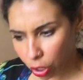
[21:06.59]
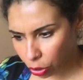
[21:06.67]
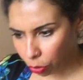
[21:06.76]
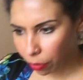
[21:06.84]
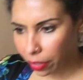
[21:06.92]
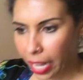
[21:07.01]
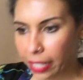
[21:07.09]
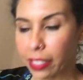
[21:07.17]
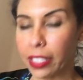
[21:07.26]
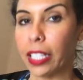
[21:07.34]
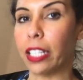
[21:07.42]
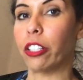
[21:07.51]
So
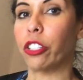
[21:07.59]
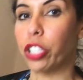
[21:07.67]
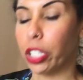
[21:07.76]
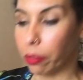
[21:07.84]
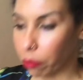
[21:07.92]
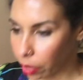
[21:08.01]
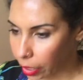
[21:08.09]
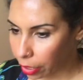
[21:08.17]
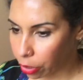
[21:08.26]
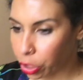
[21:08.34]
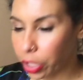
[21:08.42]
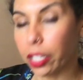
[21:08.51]
that's the
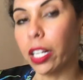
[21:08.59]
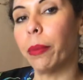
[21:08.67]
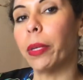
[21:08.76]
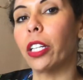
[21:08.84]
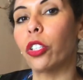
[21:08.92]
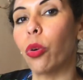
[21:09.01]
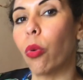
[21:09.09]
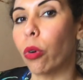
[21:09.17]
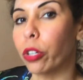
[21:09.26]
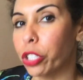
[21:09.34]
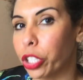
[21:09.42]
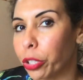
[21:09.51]
energy coming
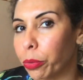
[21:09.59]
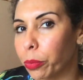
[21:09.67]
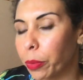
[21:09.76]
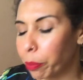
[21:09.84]
towards you.